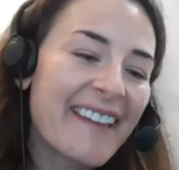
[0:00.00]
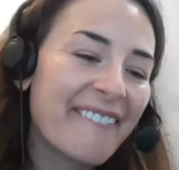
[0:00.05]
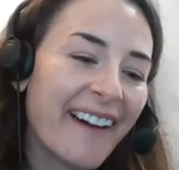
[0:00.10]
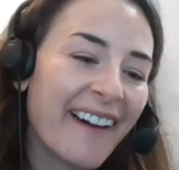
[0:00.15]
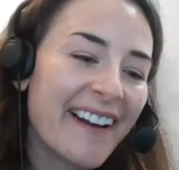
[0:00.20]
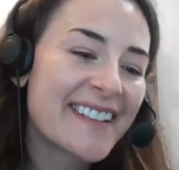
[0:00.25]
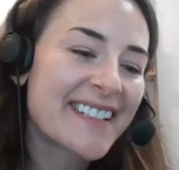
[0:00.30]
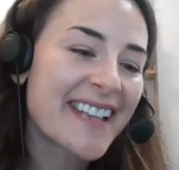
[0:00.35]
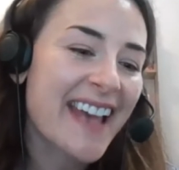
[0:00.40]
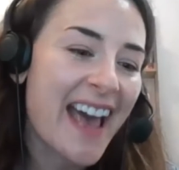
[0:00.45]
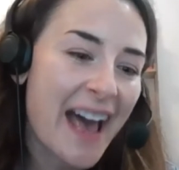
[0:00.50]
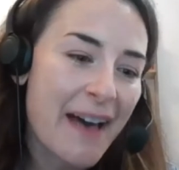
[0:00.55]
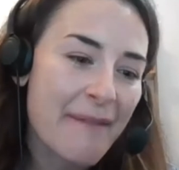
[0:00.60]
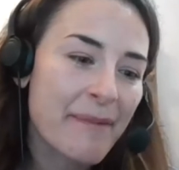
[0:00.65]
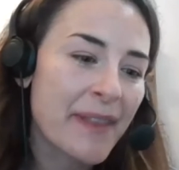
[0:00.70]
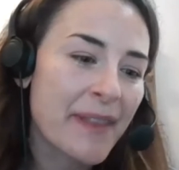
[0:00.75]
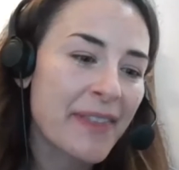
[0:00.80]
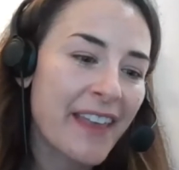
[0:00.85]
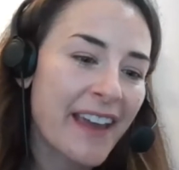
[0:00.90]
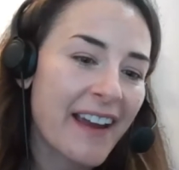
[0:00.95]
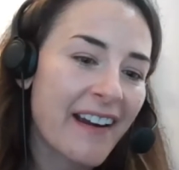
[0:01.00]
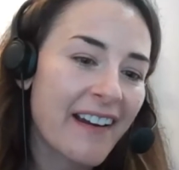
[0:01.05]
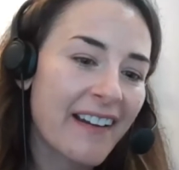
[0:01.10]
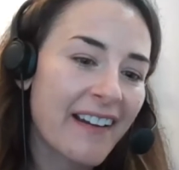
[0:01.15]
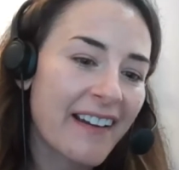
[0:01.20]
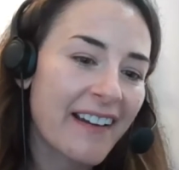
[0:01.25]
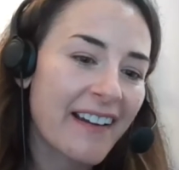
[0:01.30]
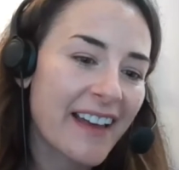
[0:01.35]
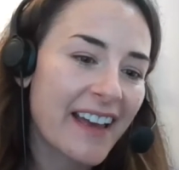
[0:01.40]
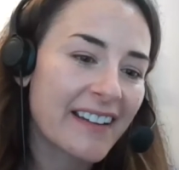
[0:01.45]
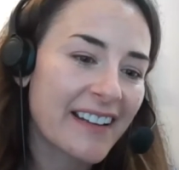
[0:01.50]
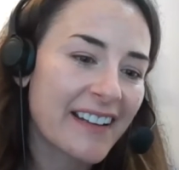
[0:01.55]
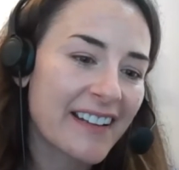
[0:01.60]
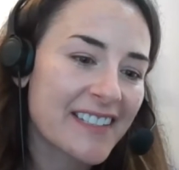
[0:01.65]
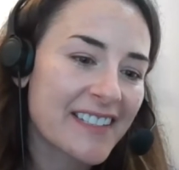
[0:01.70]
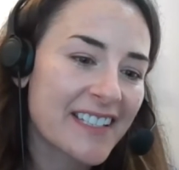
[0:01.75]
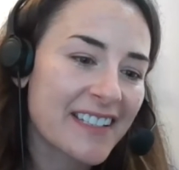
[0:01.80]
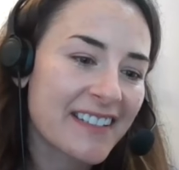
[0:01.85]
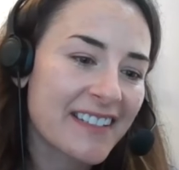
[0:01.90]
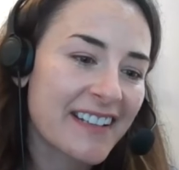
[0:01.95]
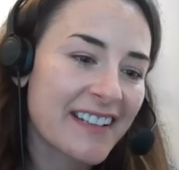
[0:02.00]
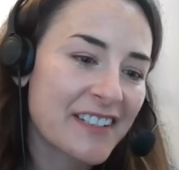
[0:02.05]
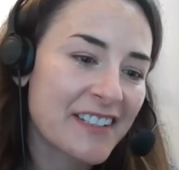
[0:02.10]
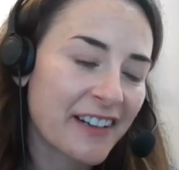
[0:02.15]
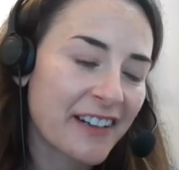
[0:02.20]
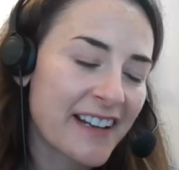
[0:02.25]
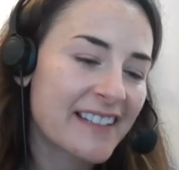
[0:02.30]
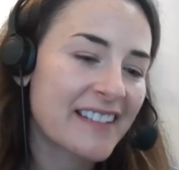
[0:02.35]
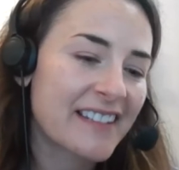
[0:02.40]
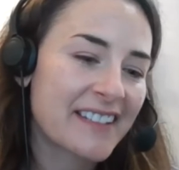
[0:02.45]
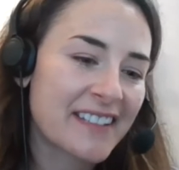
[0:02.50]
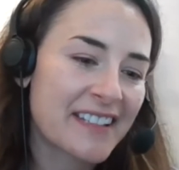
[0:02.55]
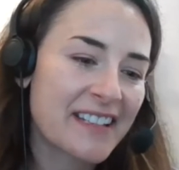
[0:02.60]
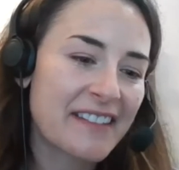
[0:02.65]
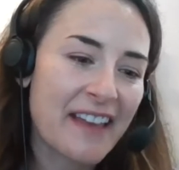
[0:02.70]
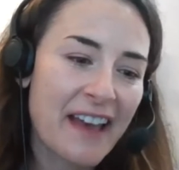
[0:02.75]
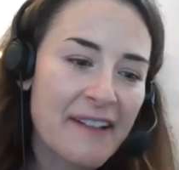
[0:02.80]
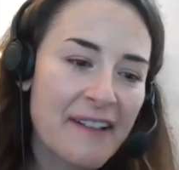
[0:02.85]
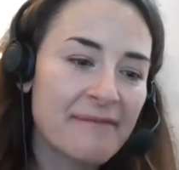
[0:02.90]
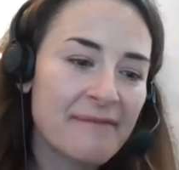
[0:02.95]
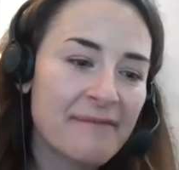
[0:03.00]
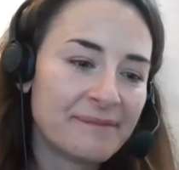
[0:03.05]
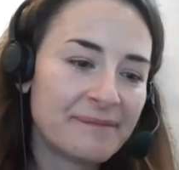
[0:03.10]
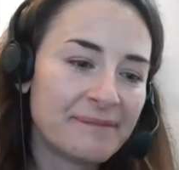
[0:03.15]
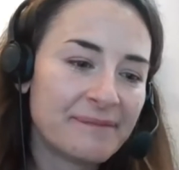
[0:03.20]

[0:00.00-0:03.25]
want to happen there. And it's great to see that.